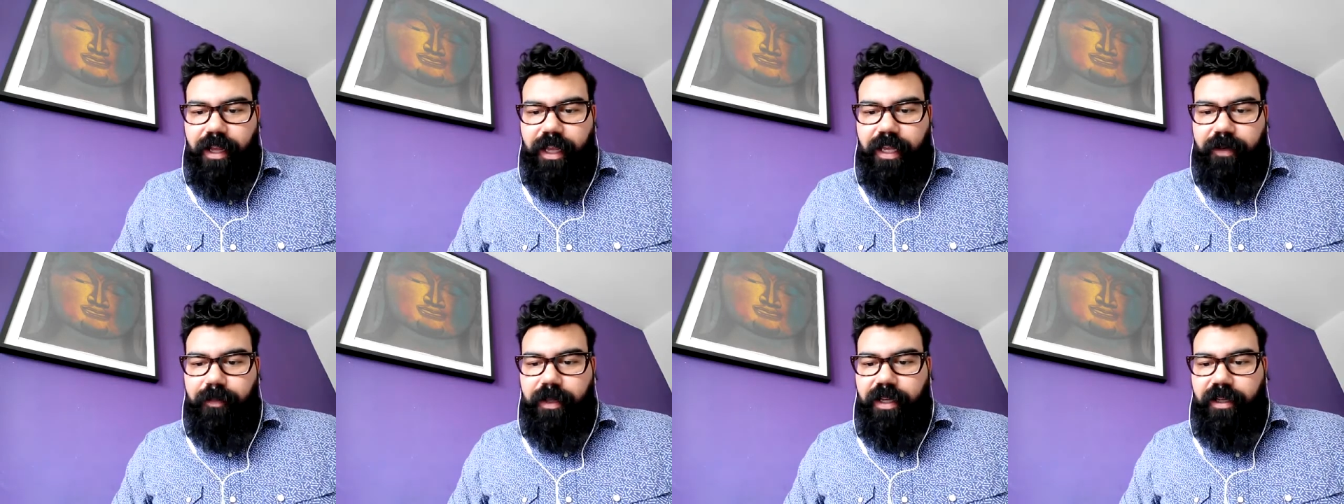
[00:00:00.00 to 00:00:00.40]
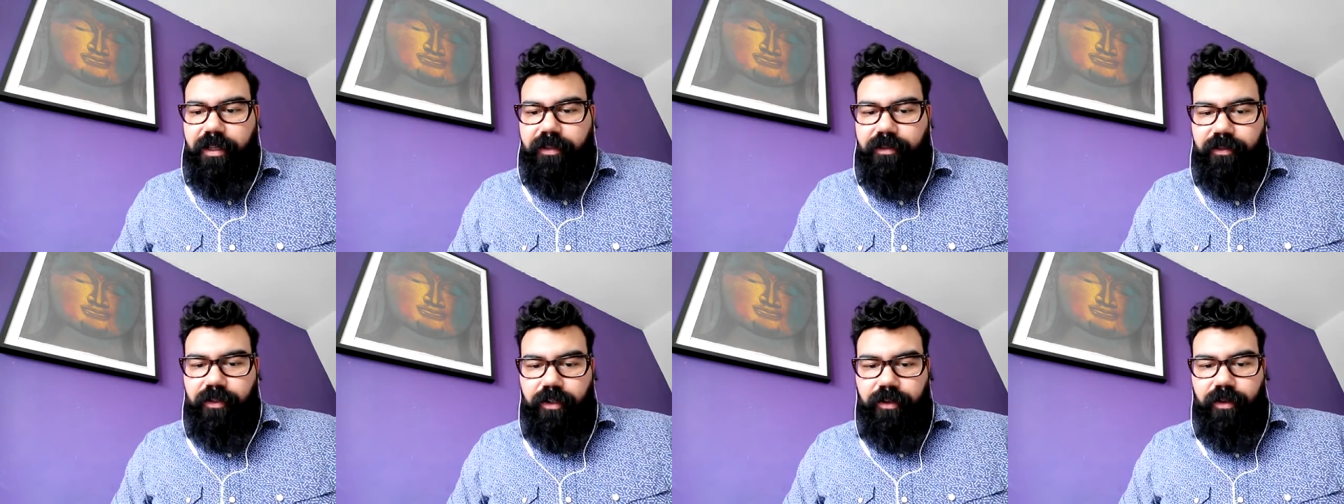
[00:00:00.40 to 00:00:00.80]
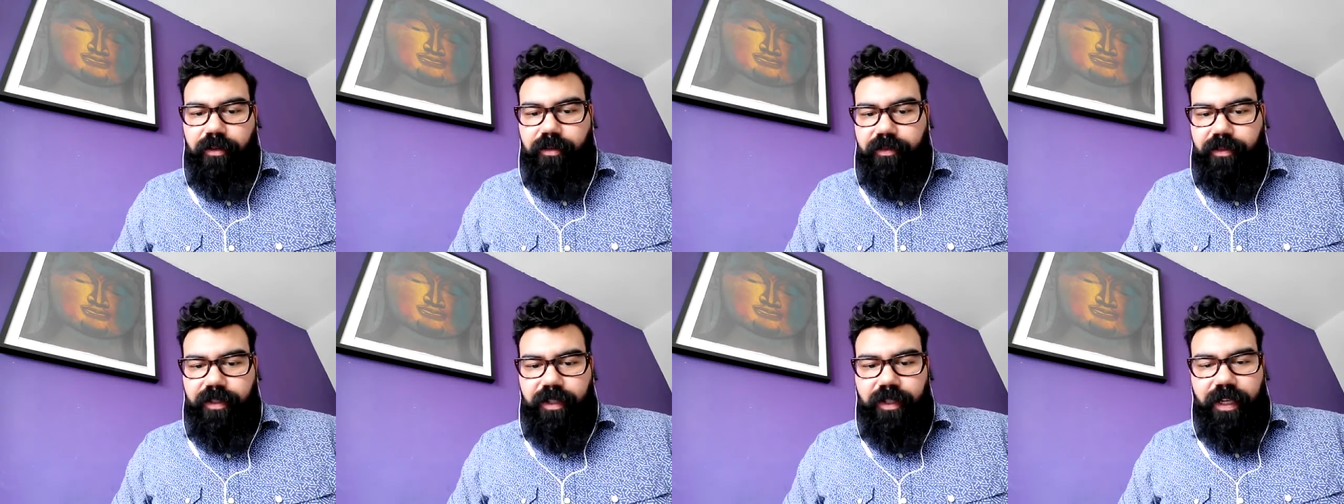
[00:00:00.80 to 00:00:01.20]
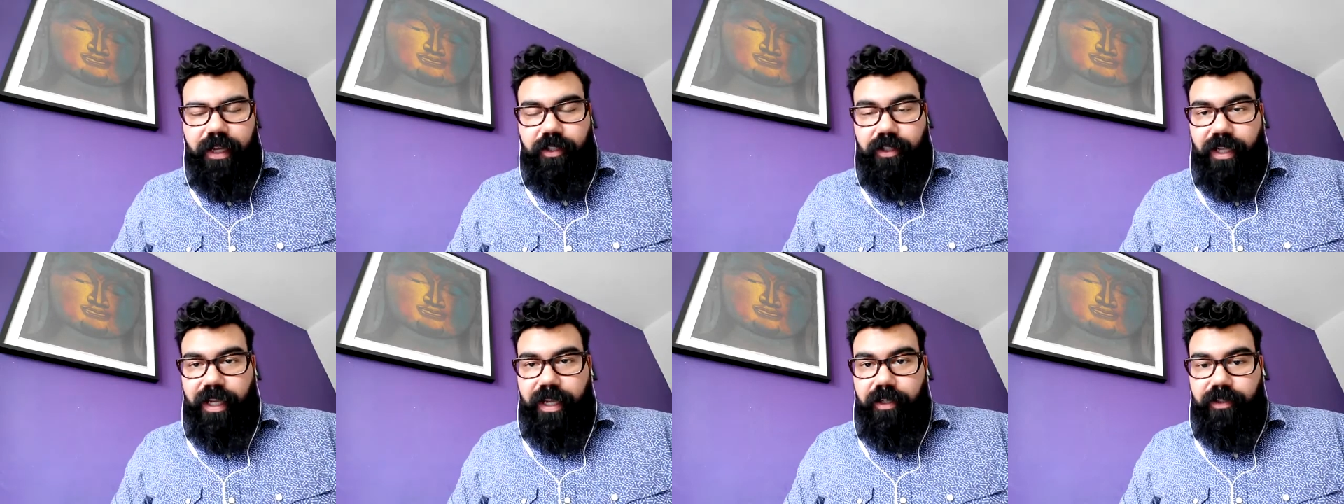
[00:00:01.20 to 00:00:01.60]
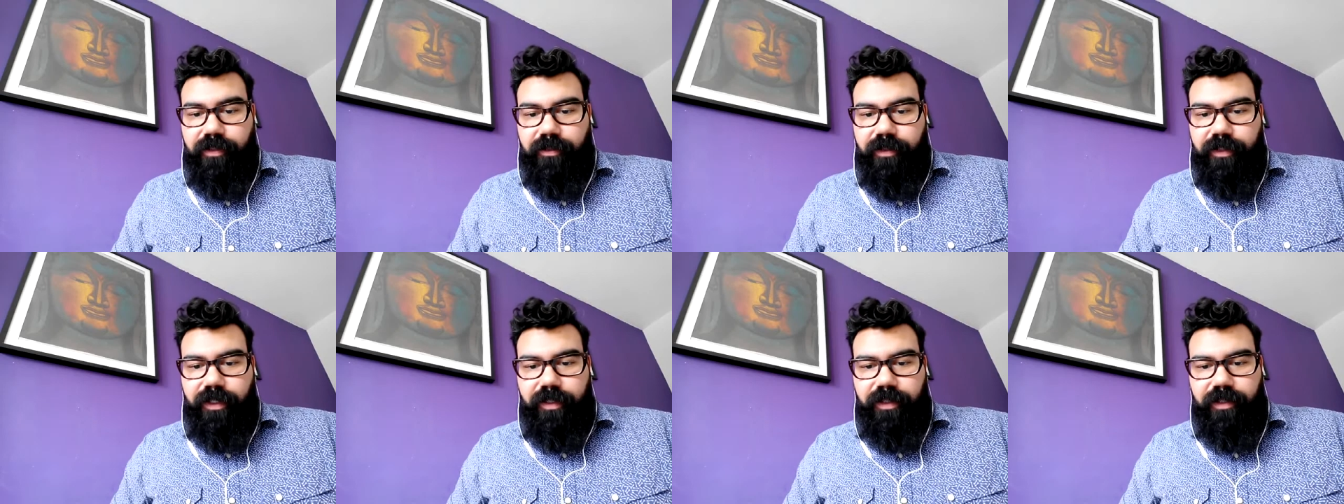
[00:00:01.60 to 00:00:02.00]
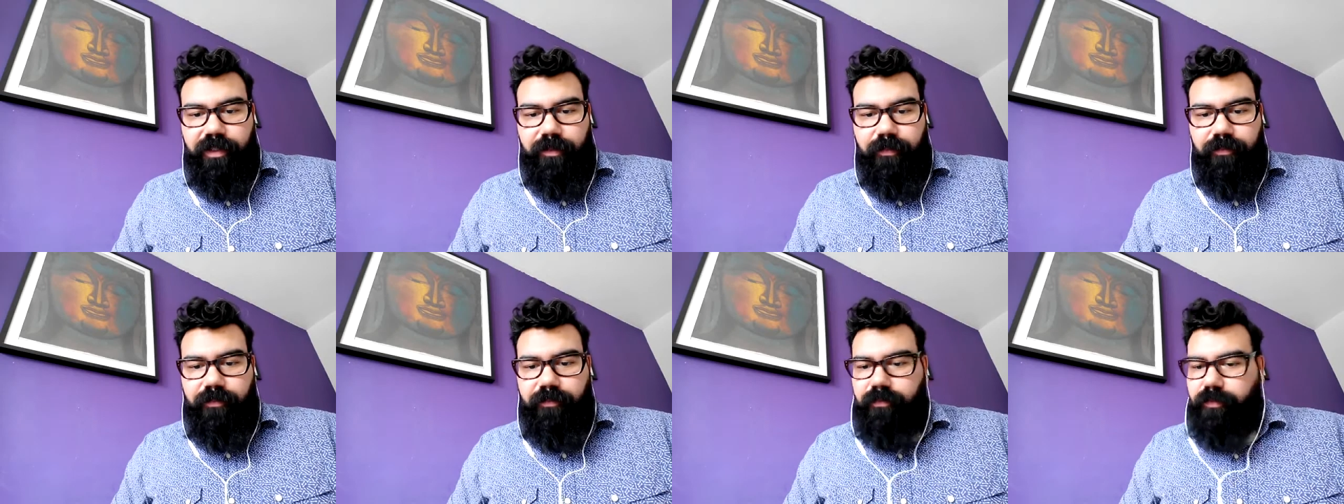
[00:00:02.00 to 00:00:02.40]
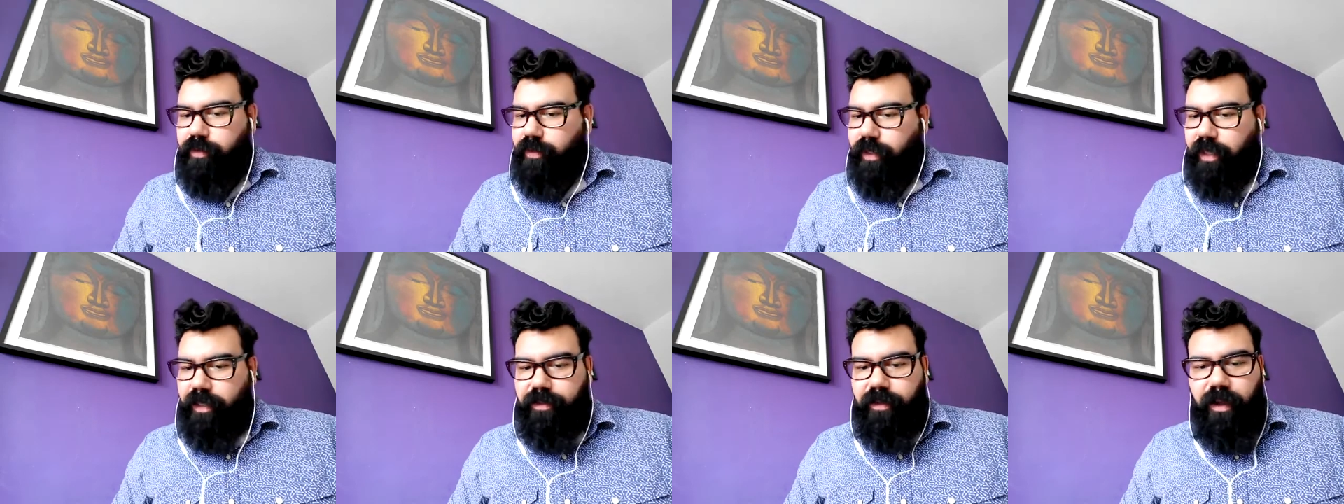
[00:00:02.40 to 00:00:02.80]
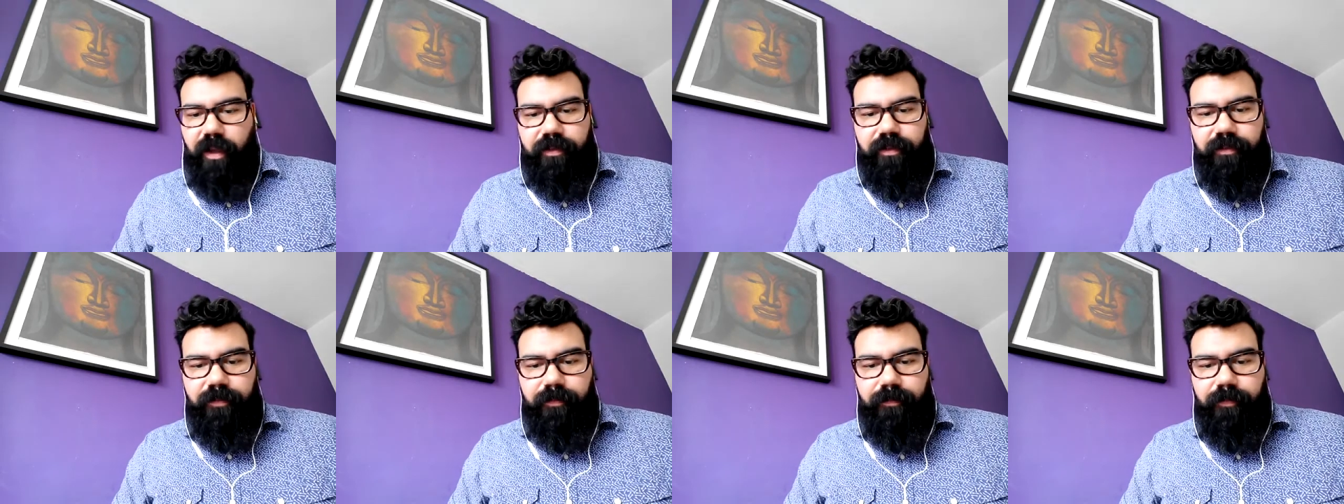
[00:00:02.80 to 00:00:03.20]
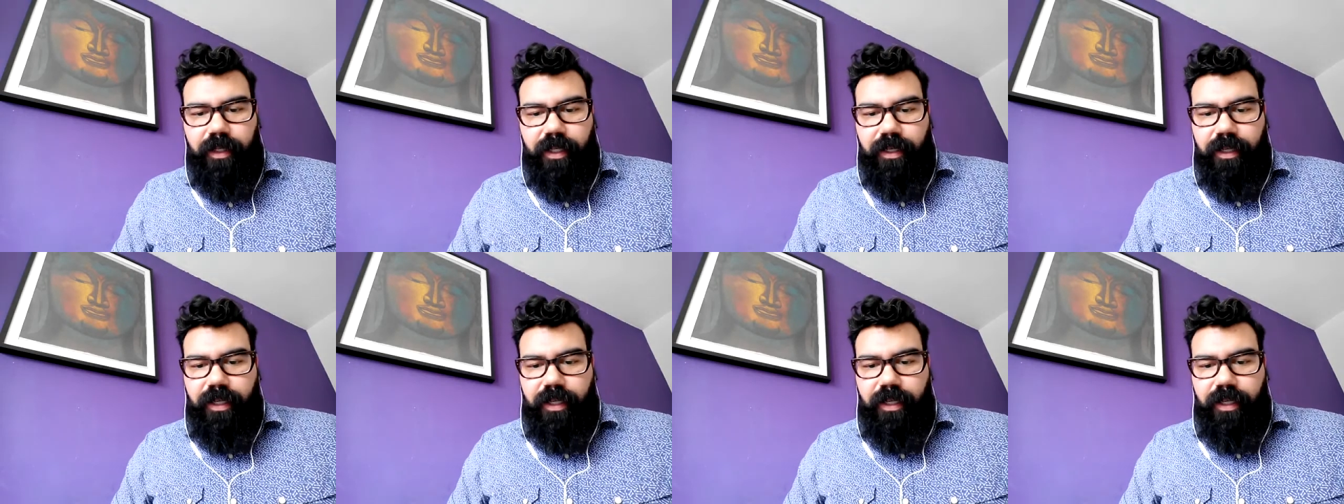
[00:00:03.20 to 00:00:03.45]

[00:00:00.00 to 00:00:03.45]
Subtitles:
admitted girls to the educational system, so that's awesome.